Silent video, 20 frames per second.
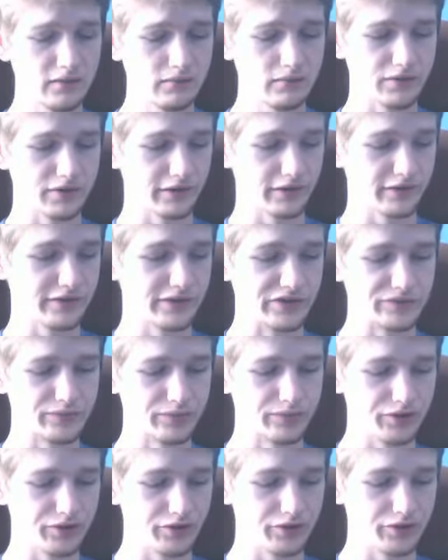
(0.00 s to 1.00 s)
because
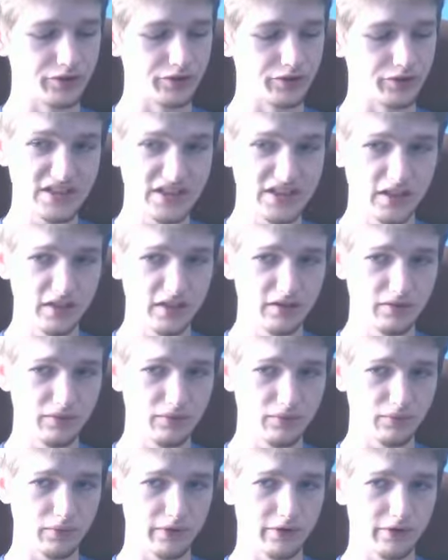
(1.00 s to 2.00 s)
when you're twisting it,
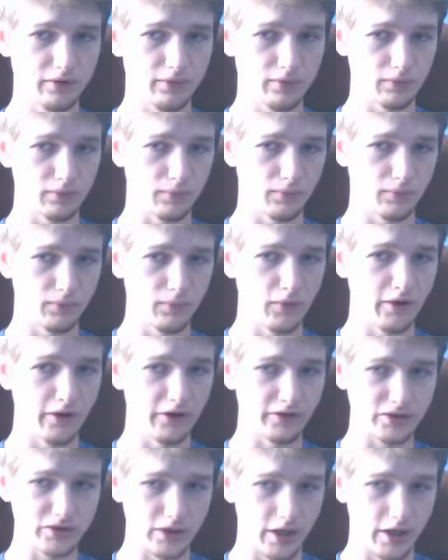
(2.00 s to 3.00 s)
what it'll want to
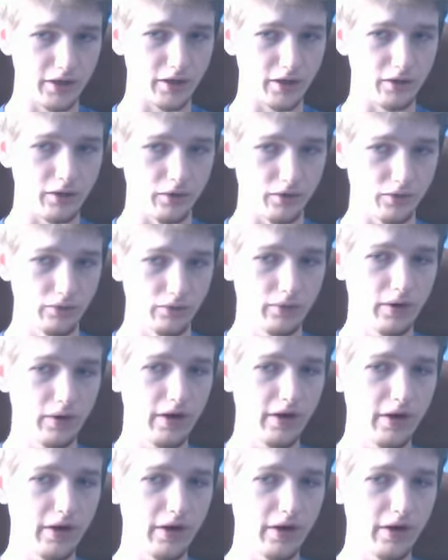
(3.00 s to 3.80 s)
try and do